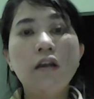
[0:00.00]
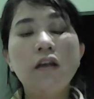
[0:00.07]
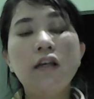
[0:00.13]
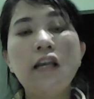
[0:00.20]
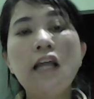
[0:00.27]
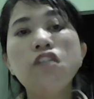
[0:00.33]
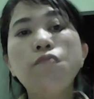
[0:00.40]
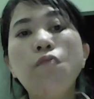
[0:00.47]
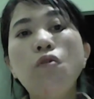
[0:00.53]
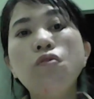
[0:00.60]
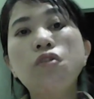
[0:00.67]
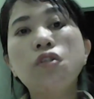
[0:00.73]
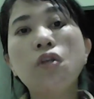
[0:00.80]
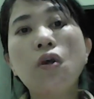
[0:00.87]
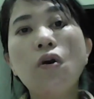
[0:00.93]
Let's move
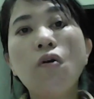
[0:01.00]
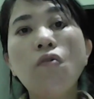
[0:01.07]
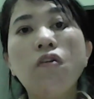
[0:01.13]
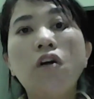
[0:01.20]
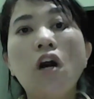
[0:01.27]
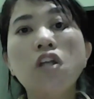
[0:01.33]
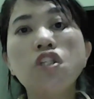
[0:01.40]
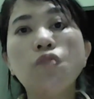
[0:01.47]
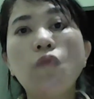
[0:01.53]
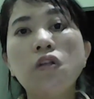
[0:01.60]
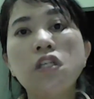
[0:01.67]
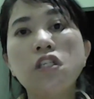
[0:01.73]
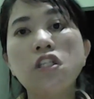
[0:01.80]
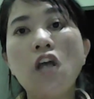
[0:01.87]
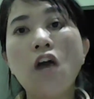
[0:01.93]
to
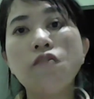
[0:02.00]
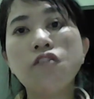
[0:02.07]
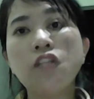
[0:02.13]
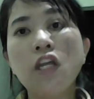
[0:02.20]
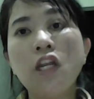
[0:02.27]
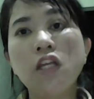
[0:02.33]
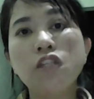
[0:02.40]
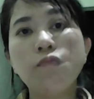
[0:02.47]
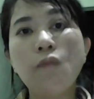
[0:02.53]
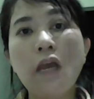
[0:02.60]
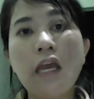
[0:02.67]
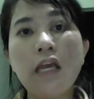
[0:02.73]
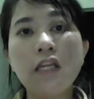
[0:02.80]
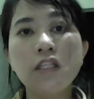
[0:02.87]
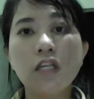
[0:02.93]
consequences of
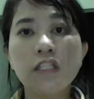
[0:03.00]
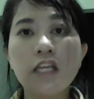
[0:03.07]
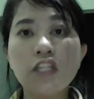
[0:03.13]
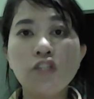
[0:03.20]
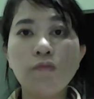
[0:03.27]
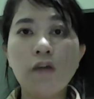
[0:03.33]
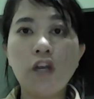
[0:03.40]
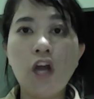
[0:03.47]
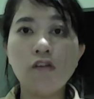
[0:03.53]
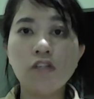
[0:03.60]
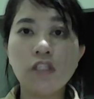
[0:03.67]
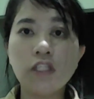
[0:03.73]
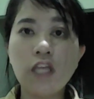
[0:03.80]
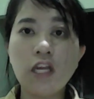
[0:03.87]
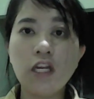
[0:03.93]
standards-based assessment or
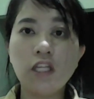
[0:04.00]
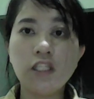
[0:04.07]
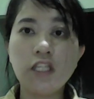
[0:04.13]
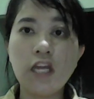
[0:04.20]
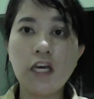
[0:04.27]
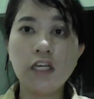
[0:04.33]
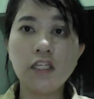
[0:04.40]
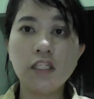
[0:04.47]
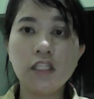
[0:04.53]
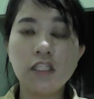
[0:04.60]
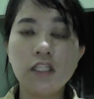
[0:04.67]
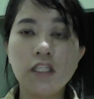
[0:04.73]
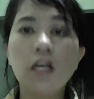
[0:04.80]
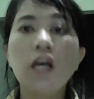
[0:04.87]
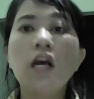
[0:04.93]

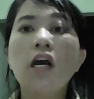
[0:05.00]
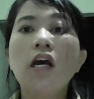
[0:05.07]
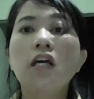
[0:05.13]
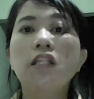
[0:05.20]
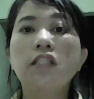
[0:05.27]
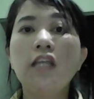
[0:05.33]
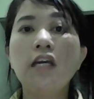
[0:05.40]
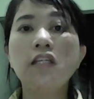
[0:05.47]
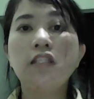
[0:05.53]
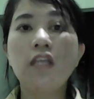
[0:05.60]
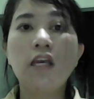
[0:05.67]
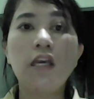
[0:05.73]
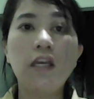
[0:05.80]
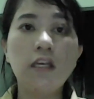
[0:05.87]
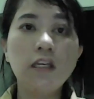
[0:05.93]
standardized
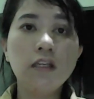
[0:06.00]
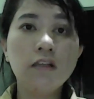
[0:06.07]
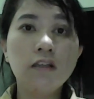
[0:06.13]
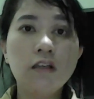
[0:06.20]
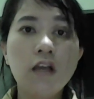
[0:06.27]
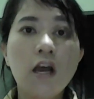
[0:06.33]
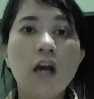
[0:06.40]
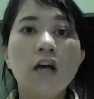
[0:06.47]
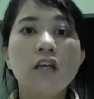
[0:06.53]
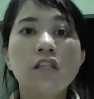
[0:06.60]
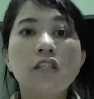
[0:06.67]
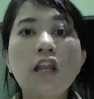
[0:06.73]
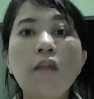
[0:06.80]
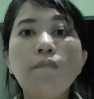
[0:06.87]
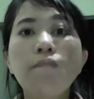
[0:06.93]
testing.
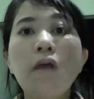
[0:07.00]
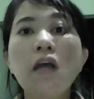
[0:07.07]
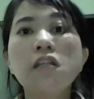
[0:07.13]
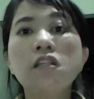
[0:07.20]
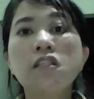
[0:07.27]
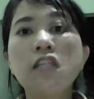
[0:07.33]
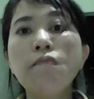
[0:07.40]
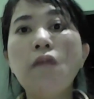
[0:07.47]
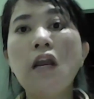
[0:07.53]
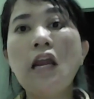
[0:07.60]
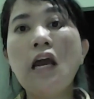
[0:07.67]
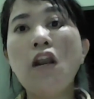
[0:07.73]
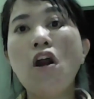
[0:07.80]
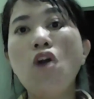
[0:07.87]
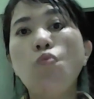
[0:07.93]
Standard-based assessment are
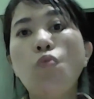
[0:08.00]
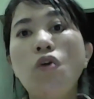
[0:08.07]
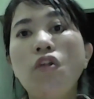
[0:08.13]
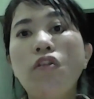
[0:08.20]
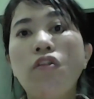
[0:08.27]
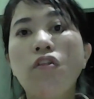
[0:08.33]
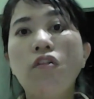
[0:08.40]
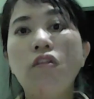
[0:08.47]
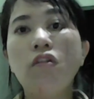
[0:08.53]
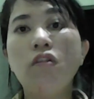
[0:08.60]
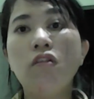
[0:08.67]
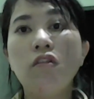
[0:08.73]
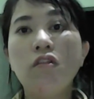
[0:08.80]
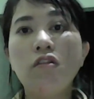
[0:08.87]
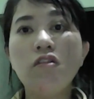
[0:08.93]
not
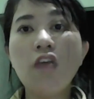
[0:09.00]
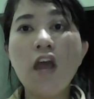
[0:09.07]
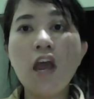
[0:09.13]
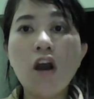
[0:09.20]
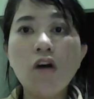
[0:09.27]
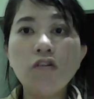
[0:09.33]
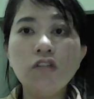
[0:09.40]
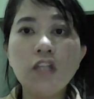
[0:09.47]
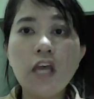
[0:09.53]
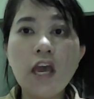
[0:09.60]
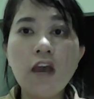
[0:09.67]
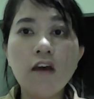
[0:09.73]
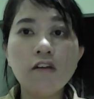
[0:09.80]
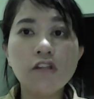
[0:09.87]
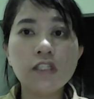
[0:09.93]
without
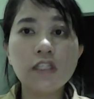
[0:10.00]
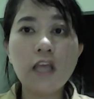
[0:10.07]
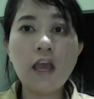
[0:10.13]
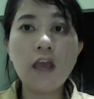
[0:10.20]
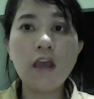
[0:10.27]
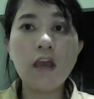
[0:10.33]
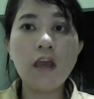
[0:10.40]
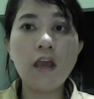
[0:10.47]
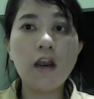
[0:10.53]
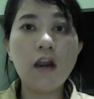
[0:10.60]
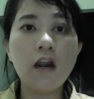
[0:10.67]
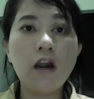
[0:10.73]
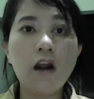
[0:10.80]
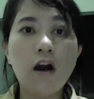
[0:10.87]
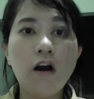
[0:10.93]
their
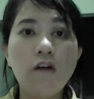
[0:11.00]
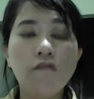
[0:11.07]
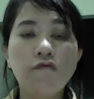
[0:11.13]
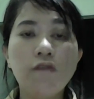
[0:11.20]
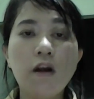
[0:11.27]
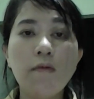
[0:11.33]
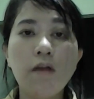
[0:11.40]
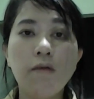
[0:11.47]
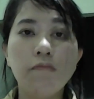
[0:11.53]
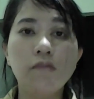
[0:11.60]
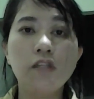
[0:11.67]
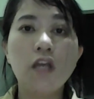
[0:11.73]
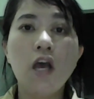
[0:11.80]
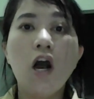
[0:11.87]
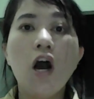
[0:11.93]
share of problems.
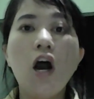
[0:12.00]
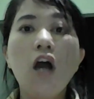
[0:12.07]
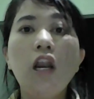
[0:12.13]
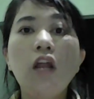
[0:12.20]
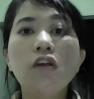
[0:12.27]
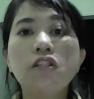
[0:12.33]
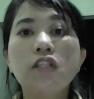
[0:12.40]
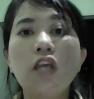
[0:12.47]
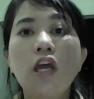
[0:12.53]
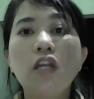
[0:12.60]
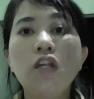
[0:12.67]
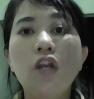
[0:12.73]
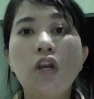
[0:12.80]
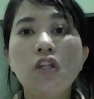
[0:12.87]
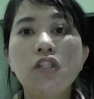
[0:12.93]
Other
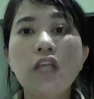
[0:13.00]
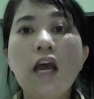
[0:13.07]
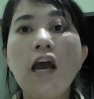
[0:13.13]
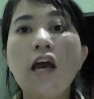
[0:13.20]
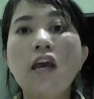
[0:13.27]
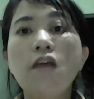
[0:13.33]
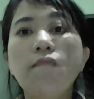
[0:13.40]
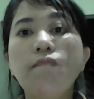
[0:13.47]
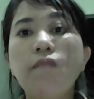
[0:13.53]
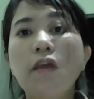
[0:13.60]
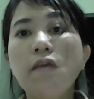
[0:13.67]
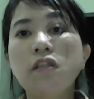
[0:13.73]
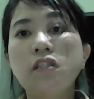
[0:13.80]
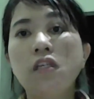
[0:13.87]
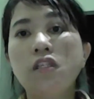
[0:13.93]
standards are
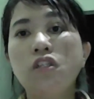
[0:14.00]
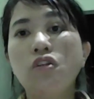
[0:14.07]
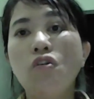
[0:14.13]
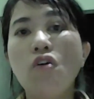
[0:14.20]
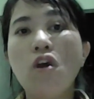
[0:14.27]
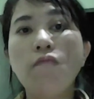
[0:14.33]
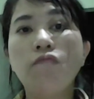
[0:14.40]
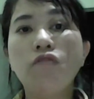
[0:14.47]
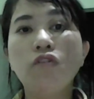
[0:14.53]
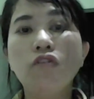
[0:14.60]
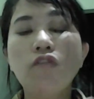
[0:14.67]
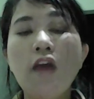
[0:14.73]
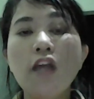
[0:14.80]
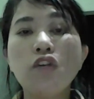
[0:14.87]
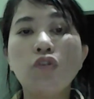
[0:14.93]
implemented to improve
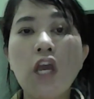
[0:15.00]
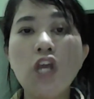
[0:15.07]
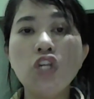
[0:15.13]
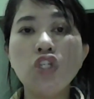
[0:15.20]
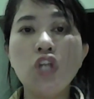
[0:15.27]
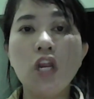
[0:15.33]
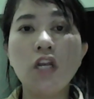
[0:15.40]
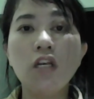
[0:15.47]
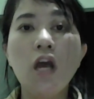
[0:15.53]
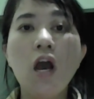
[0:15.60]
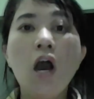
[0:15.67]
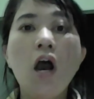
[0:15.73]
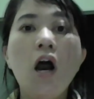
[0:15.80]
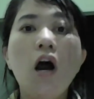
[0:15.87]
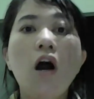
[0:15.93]
education.
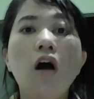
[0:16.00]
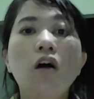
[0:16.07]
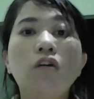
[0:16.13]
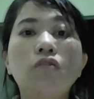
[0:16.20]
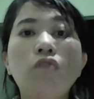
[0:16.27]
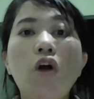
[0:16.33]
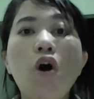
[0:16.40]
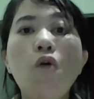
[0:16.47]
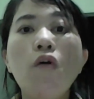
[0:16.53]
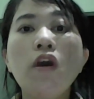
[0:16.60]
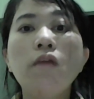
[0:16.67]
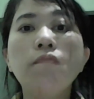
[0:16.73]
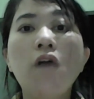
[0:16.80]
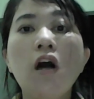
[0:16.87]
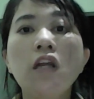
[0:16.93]
A growing
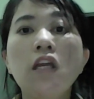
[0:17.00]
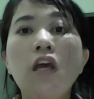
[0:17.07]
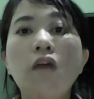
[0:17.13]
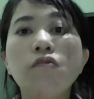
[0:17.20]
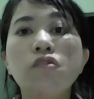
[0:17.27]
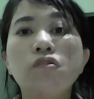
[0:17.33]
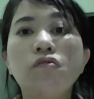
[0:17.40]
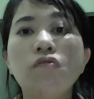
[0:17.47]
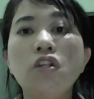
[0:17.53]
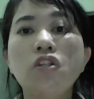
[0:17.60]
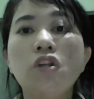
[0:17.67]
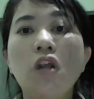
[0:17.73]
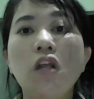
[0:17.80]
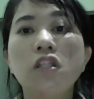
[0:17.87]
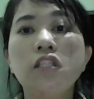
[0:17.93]
body of
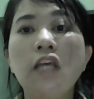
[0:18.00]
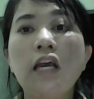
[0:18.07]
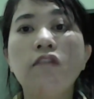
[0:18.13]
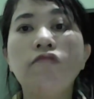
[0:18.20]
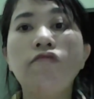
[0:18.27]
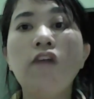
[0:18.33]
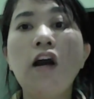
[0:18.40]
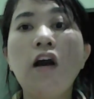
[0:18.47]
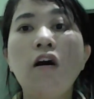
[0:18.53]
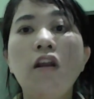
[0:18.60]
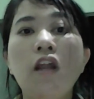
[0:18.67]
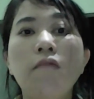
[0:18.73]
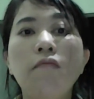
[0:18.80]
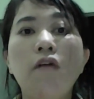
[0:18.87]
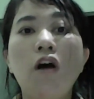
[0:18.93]
research has found a
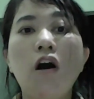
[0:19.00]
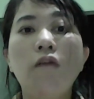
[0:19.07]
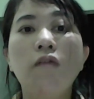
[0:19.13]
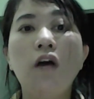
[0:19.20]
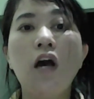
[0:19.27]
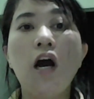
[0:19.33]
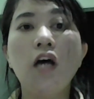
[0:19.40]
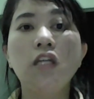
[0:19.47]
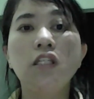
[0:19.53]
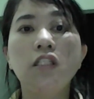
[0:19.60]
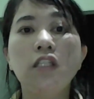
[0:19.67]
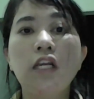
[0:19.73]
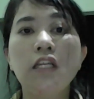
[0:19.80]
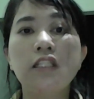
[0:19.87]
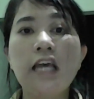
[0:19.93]
number of
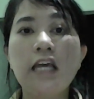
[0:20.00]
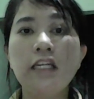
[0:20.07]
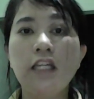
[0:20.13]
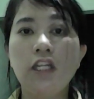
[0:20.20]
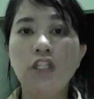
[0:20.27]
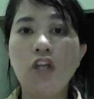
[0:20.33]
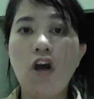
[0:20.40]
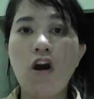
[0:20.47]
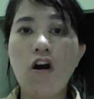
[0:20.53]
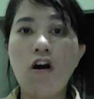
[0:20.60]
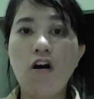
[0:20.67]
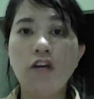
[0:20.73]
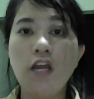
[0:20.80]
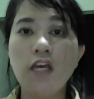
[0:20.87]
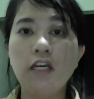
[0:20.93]
unintended or
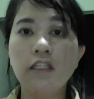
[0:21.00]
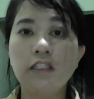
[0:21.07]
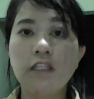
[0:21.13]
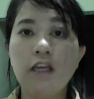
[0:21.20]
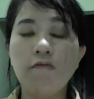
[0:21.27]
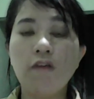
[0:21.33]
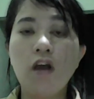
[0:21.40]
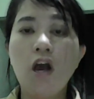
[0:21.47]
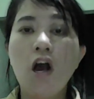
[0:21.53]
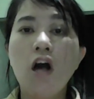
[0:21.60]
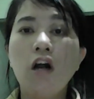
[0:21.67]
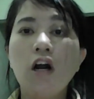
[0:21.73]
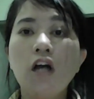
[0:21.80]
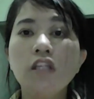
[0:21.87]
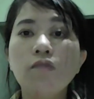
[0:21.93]
negative
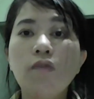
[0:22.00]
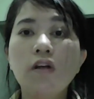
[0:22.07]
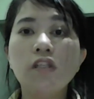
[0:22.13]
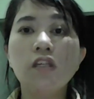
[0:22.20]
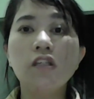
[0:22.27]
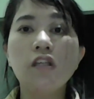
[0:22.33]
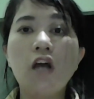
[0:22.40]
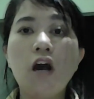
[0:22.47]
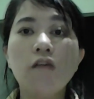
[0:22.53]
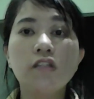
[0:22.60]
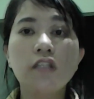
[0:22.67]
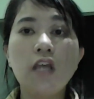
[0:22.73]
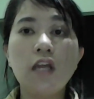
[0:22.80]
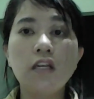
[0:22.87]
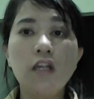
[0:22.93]
consequences of
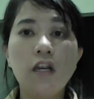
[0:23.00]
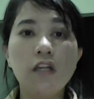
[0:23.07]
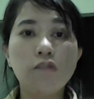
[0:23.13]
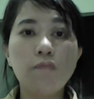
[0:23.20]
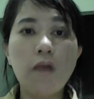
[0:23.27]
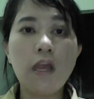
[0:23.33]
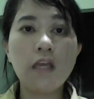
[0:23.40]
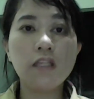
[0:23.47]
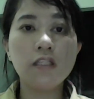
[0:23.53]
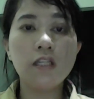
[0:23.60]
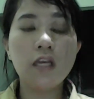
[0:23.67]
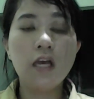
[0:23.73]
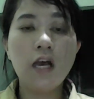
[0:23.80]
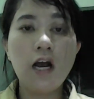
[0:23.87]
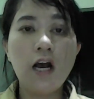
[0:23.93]
standards-based
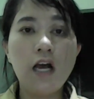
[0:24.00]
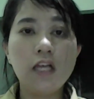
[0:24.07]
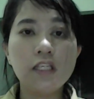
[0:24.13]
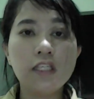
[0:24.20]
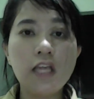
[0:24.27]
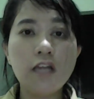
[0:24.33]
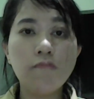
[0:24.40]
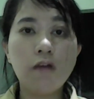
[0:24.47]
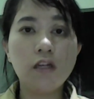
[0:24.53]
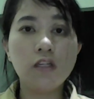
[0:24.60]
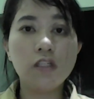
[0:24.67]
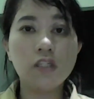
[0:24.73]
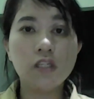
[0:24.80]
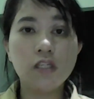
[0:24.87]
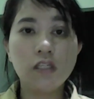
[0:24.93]
assessments.